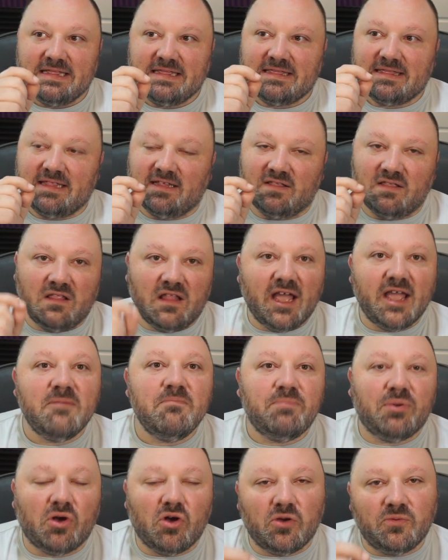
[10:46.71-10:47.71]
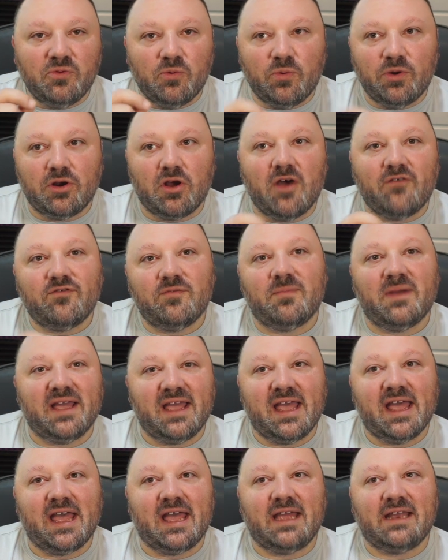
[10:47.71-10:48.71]
the light bulb that went off in my
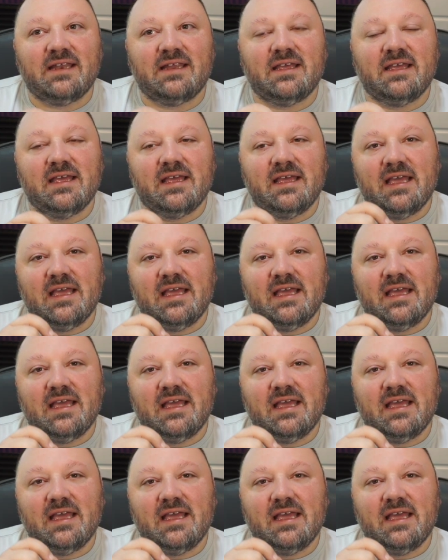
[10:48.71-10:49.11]
head